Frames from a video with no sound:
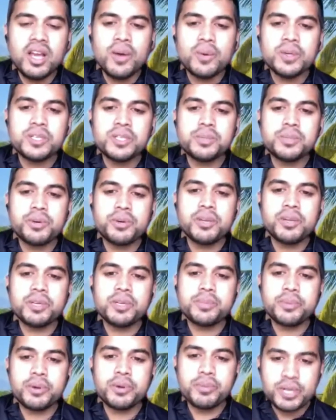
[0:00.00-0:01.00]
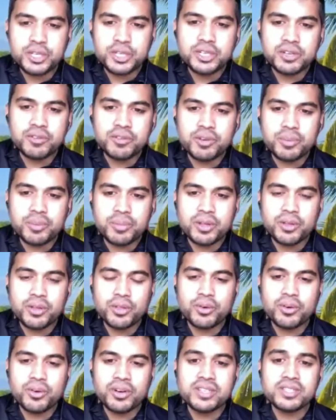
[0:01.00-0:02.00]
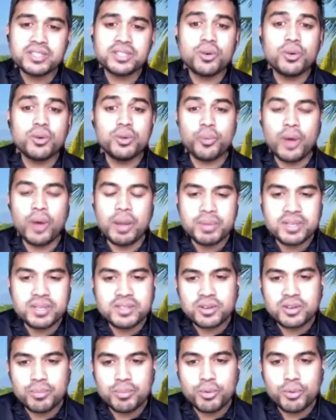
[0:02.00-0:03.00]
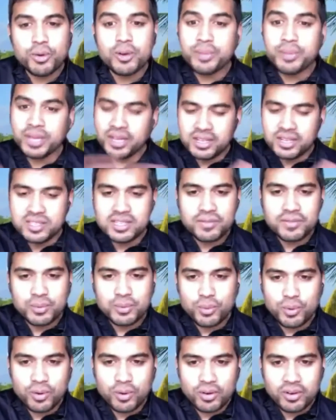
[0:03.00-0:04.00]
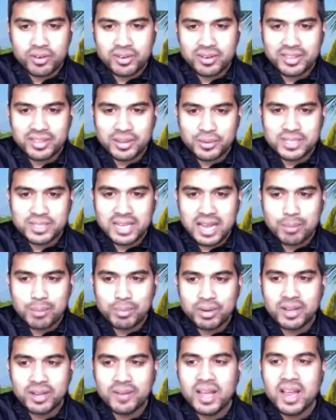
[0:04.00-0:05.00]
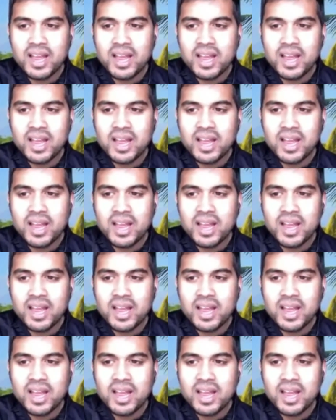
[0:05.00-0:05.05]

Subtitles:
which is pretty much permission from the authorities to hold weapons on board because of the war that was happening.